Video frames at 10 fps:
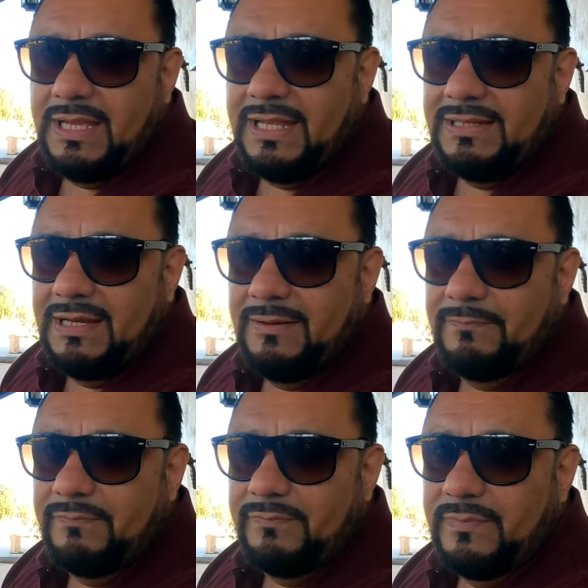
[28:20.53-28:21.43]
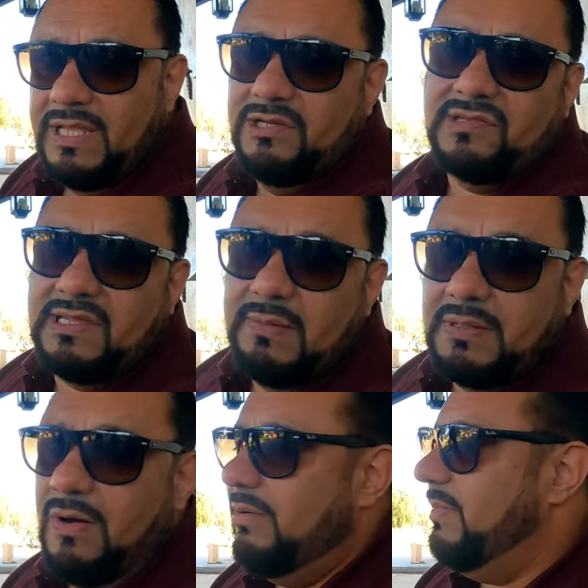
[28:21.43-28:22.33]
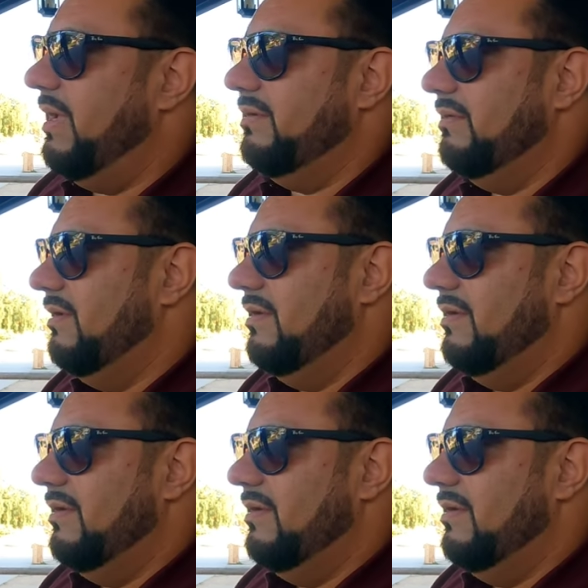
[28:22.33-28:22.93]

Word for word: And it just keeps going, man.